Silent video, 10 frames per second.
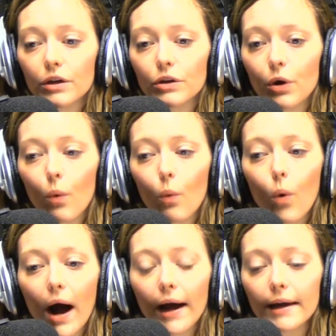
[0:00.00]

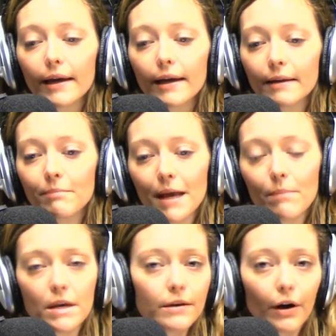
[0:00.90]
why
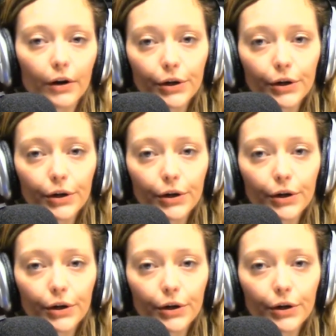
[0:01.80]
maybe in our